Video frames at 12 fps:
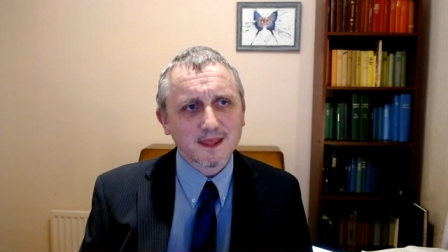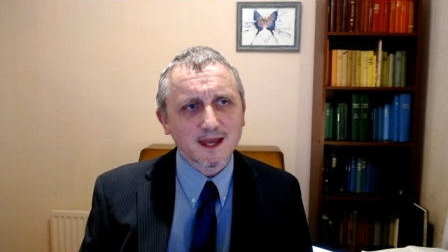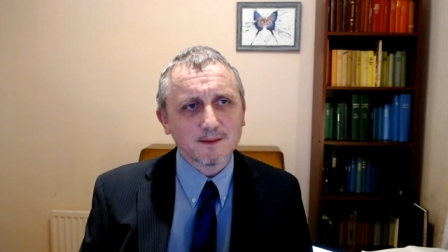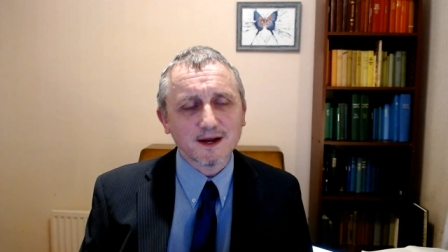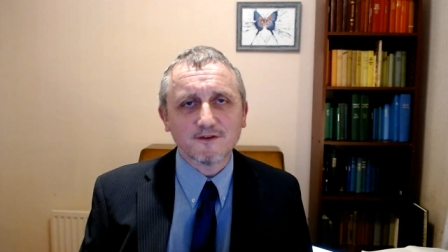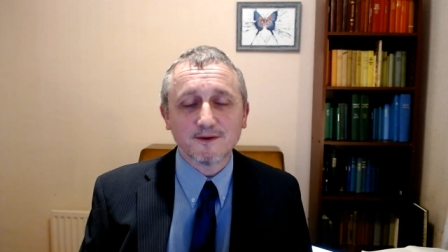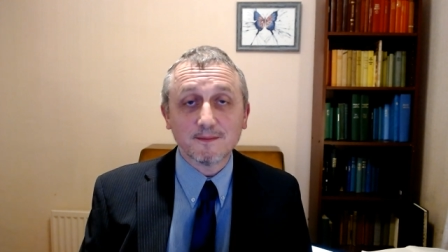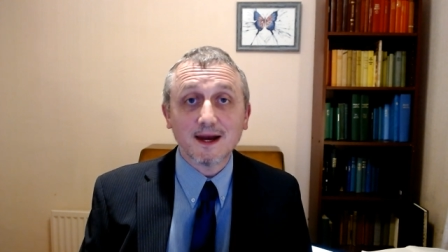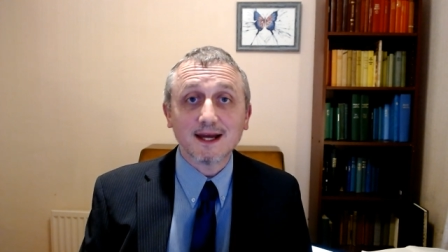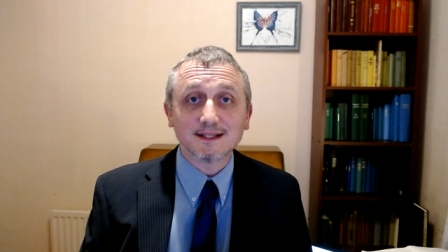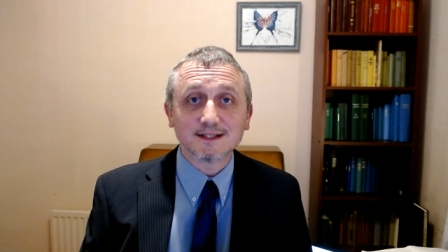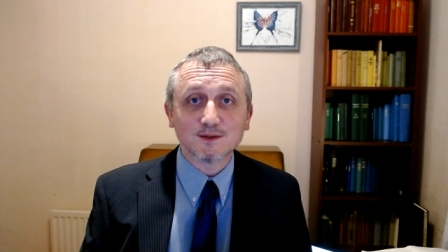about if a
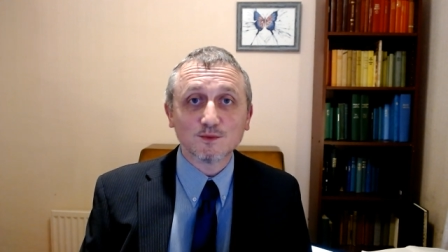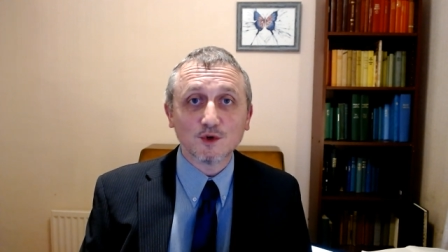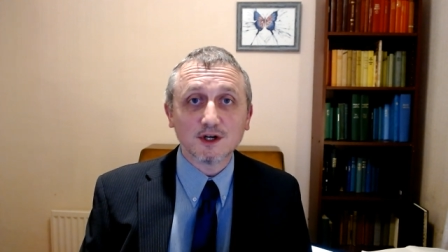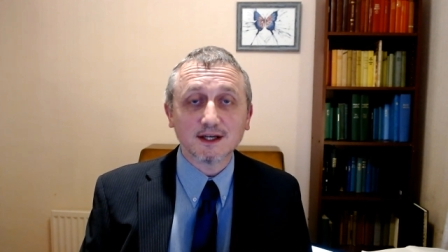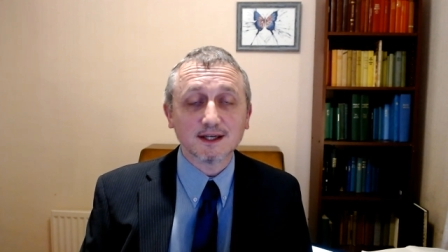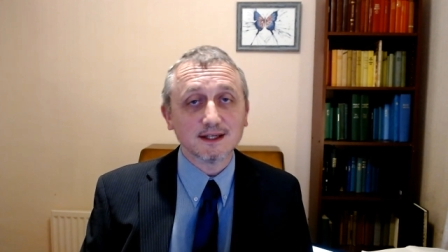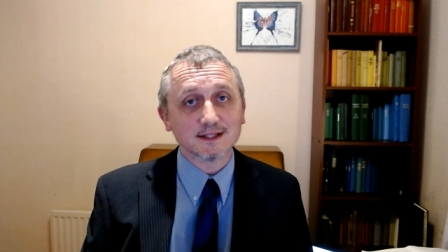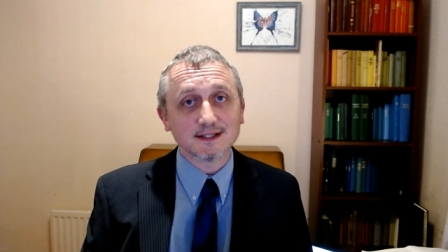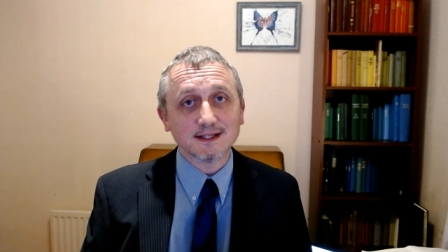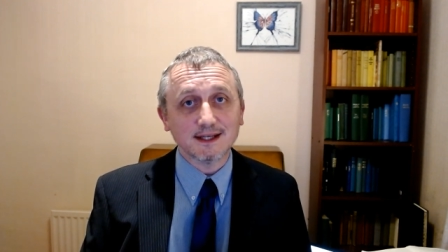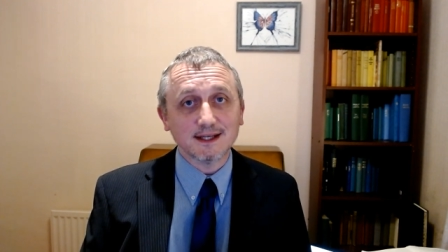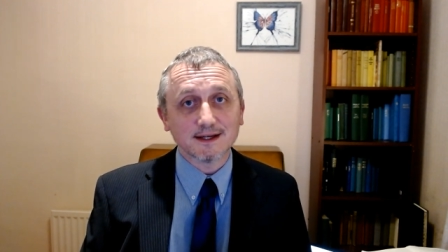man doesn't work, he
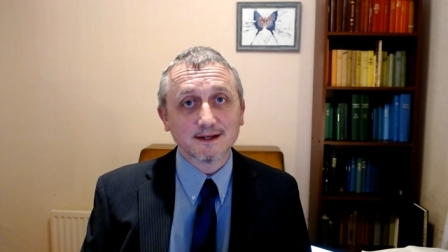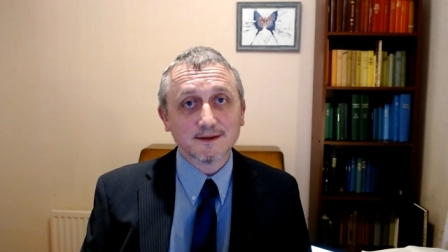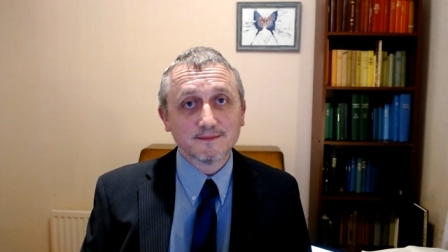doesn't eat.